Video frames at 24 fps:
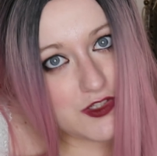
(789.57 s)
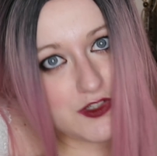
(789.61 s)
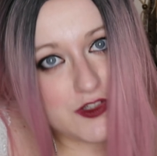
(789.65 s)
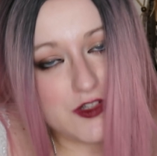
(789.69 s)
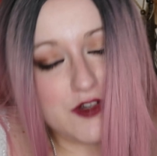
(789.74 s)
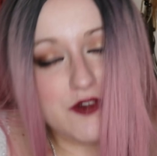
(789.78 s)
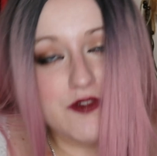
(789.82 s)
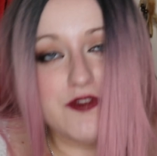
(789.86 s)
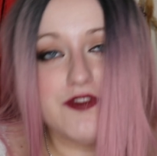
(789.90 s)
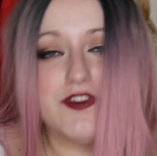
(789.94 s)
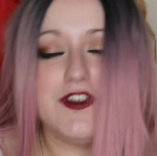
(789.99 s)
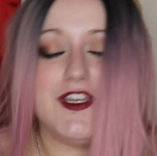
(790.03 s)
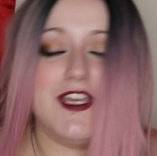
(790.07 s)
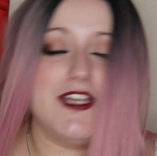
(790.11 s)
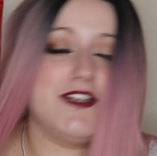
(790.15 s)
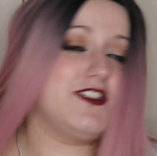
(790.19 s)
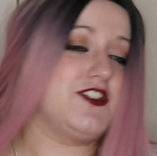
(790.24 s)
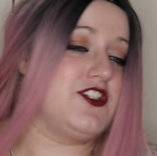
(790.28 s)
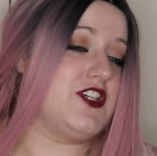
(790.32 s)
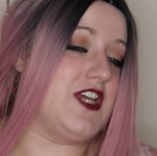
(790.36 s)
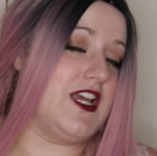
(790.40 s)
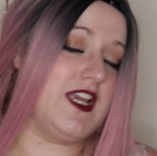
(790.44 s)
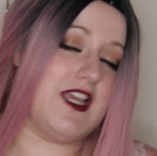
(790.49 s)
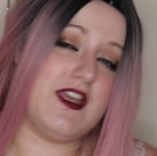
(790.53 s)
Don't forget to
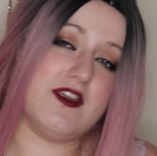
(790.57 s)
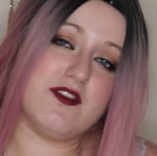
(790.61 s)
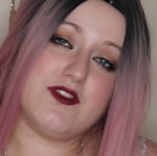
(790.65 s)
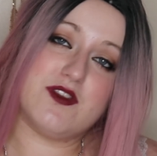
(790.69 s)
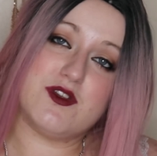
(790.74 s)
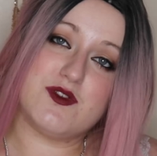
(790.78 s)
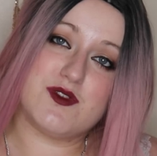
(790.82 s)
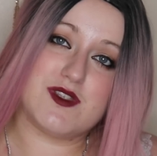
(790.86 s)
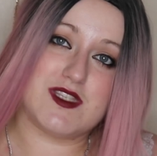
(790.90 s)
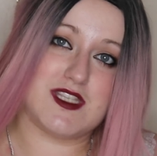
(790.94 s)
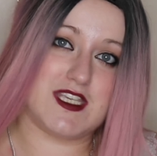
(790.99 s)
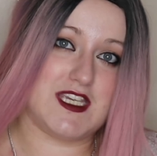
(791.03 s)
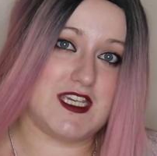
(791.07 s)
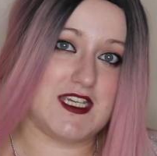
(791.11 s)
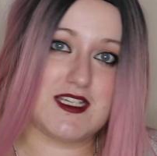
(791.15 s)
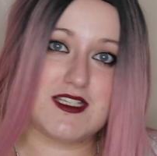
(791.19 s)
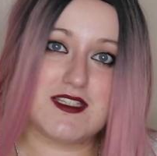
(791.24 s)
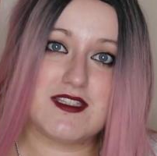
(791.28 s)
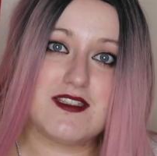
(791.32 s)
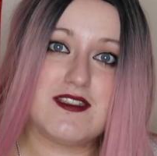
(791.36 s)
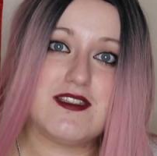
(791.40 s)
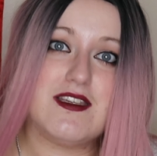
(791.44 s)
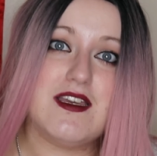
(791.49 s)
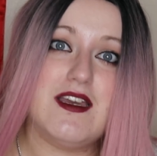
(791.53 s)
check out those
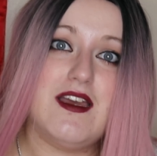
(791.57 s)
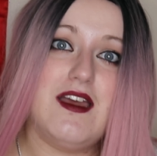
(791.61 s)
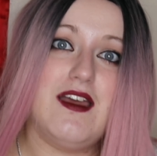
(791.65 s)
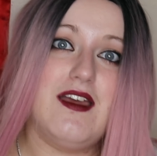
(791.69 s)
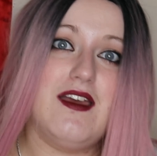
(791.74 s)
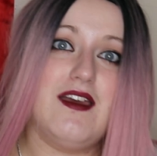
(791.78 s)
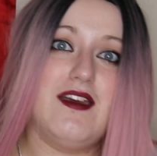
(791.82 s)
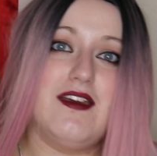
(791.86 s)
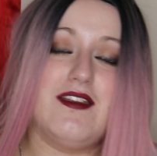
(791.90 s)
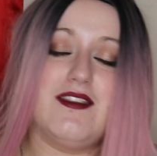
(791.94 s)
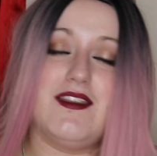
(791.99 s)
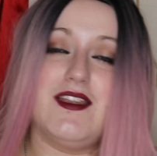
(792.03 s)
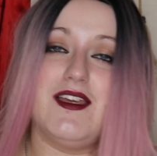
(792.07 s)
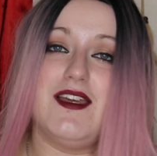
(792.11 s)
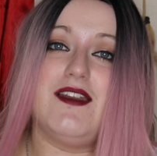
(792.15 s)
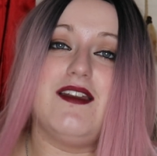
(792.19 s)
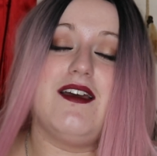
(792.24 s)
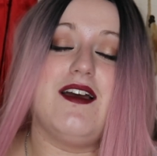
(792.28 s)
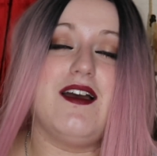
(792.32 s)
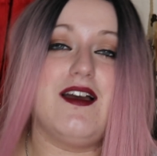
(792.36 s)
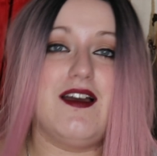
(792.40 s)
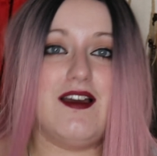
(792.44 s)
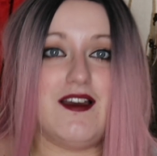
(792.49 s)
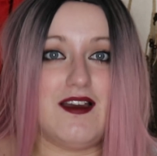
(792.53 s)
links that
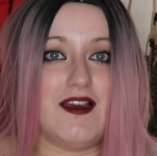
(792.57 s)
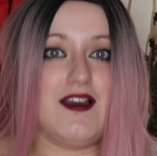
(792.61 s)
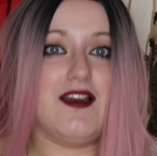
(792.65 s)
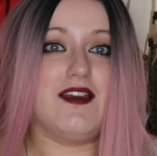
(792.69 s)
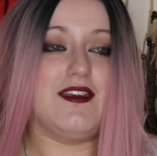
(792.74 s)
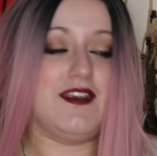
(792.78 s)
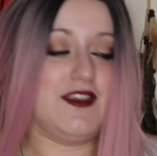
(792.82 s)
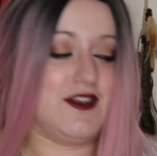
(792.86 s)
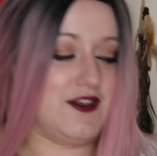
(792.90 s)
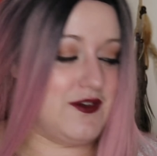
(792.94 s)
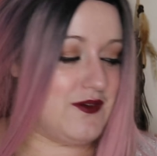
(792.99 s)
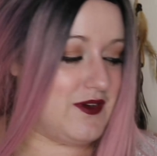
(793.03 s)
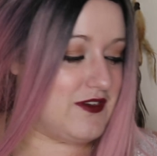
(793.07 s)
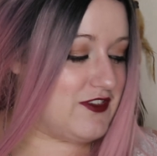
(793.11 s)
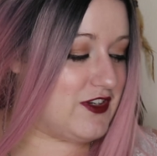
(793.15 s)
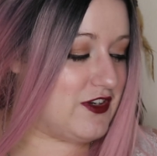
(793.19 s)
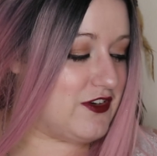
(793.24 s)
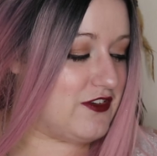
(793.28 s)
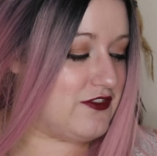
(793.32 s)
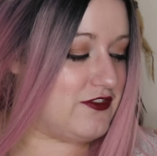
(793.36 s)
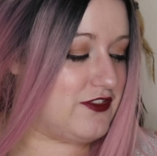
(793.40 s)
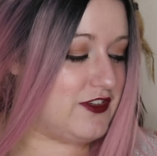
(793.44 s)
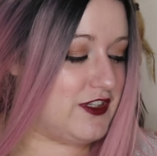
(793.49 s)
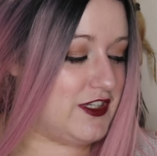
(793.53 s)
you know I've
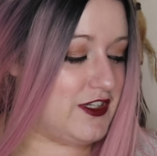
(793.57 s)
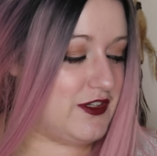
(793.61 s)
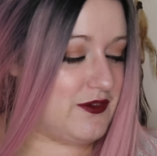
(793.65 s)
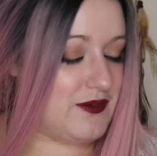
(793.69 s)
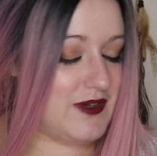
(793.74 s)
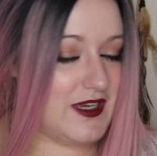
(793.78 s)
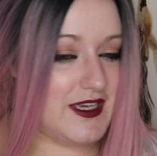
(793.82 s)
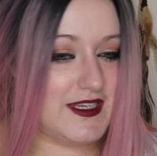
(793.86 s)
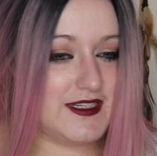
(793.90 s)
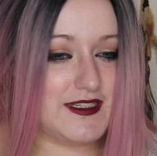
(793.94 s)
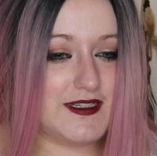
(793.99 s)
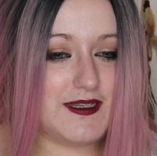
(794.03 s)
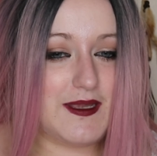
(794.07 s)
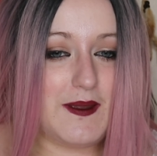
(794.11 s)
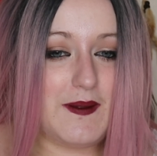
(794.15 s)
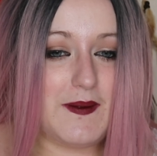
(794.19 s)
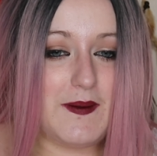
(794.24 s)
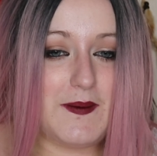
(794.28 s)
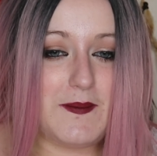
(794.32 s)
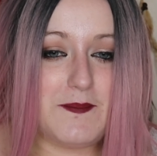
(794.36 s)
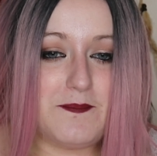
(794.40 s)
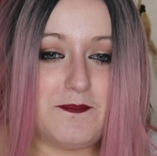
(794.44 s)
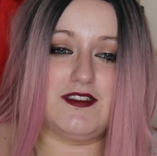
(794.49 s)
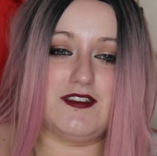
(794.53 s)
got for you and
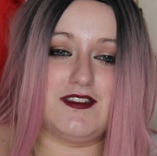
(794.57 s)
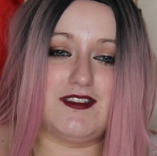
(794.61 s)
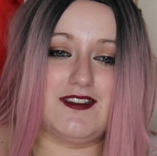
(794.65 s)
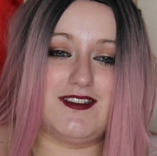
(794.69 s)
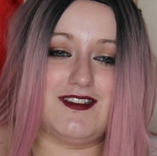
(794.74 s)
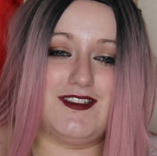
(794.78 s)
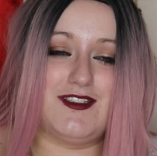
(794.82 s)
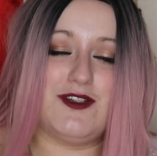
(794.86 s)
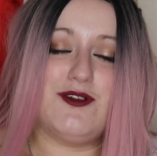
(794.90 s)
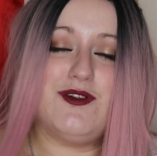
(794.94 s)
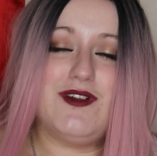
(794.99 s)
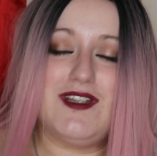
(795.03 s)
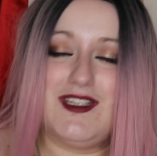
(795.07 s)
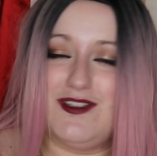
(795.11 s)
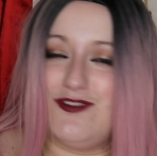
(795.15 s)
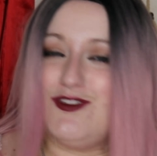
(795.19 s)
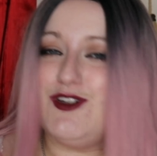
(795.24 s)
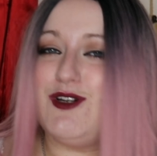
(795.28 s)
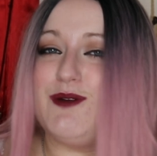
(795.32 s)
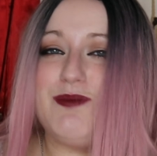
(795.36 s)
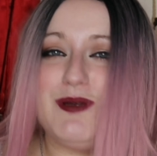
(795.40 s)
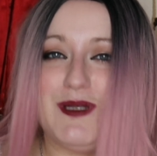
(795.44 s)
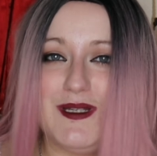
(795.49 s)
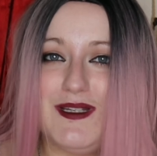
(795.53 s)
don't give
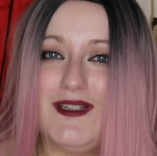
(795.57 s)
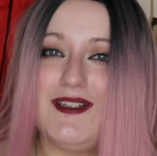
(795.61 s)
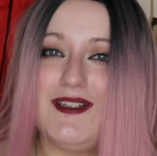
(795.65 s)
up.